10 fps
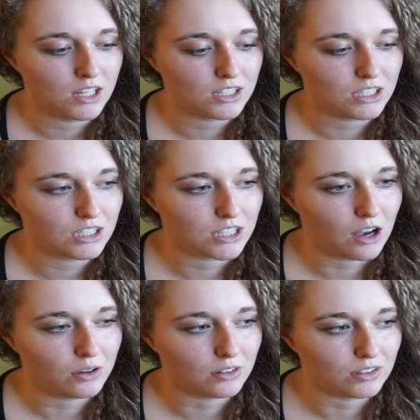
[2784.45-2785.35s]

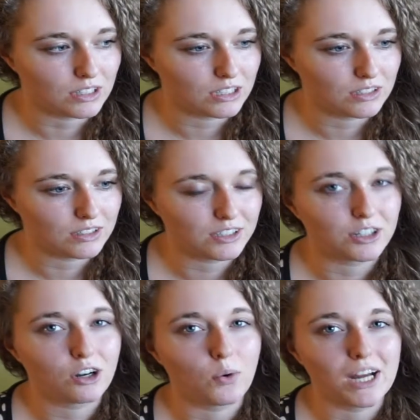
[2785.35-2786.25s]
So the
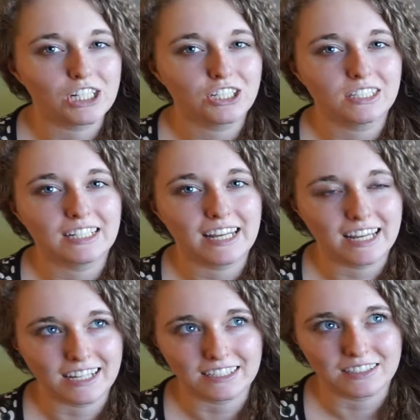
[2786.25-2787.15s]
question
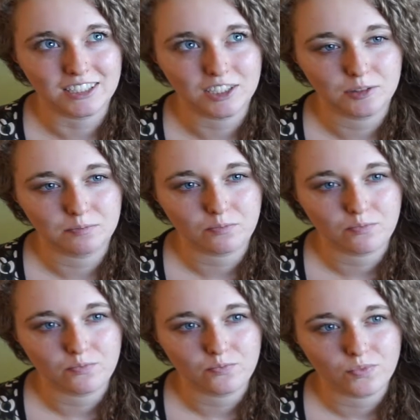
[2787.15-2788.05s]
is
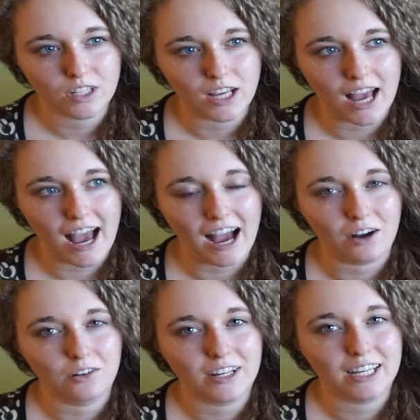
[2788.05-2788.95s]

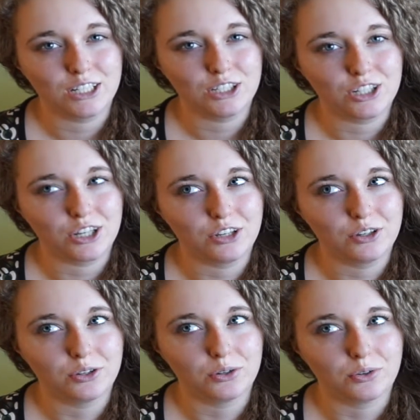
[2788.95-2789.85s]
how can
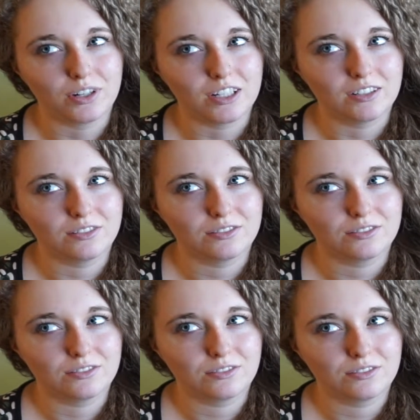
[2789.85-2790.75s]
you
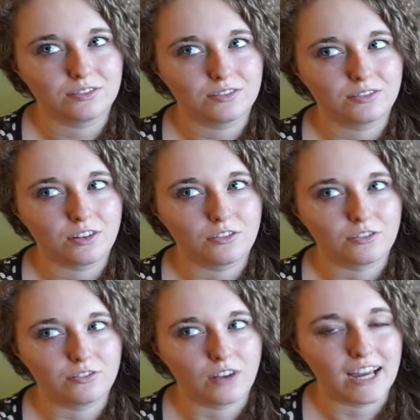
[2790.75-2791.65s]

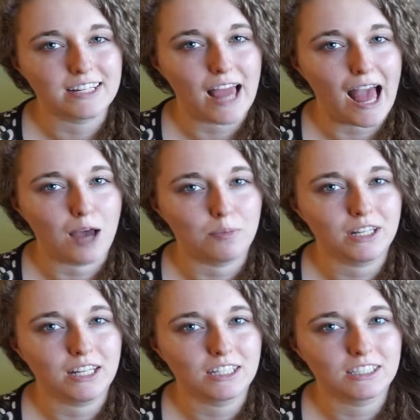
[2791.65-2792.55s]
find
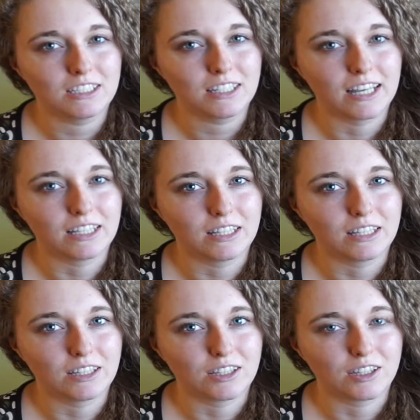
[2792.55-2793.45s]
happiness
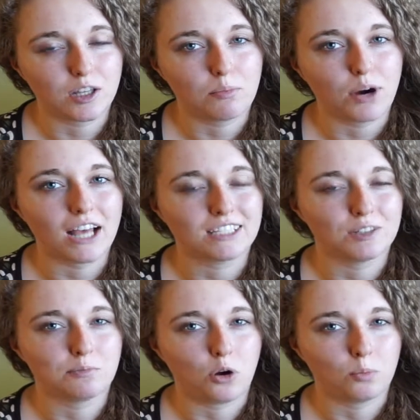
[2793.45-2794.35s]
in the
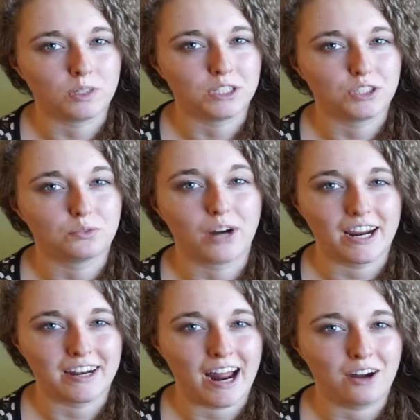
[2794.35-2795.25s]
present moment
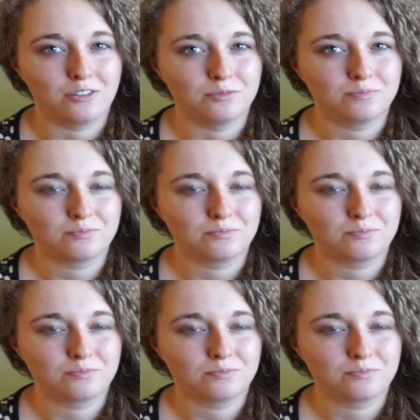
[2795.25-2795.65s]
right now?